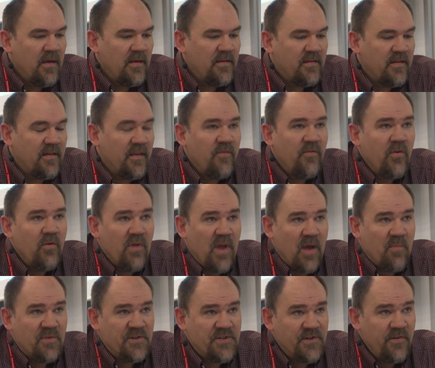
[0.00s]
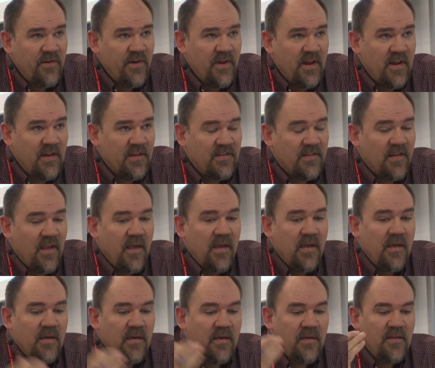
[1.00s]
to give you an opportunity to
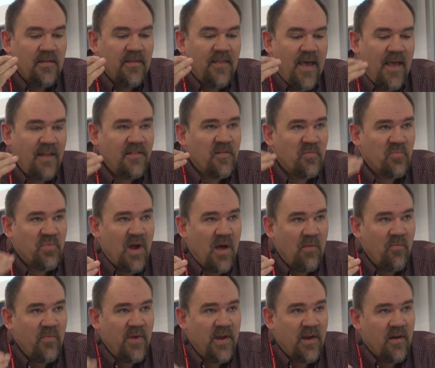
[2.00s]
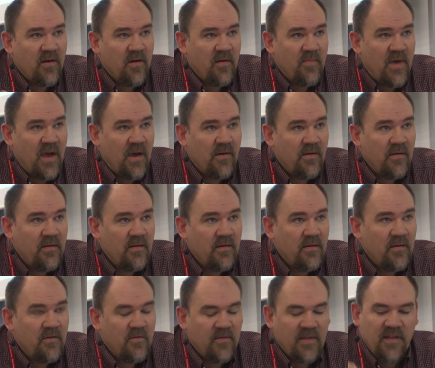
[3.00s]
say, that's a problem we care about,
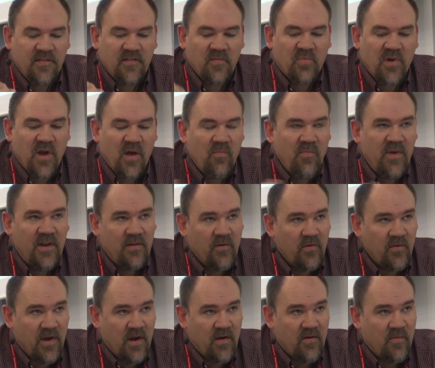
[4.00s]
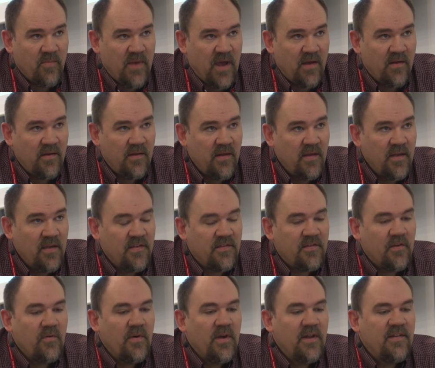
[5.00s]
that's a problem we don't care about.
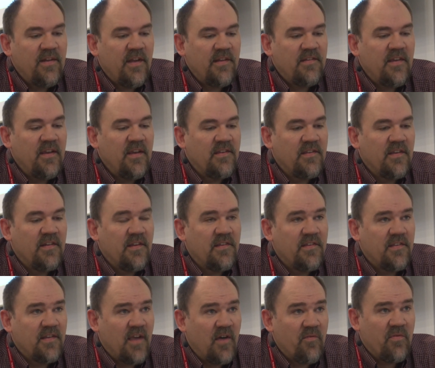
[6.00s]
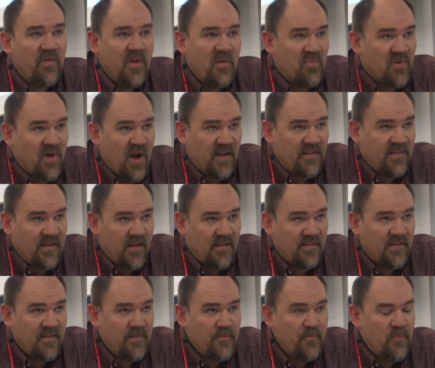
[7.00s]
So testing is a discovery
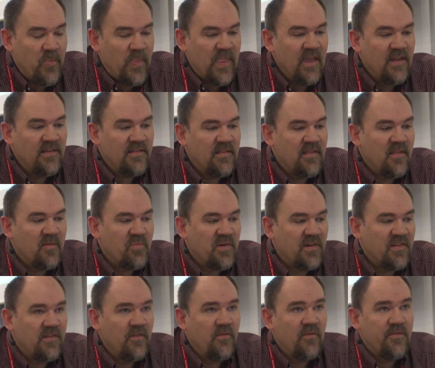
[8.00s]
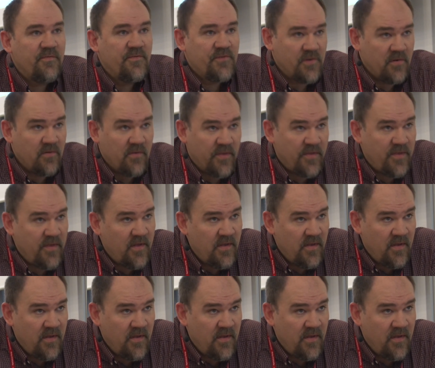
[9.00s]
process. It's the pursuit of truth,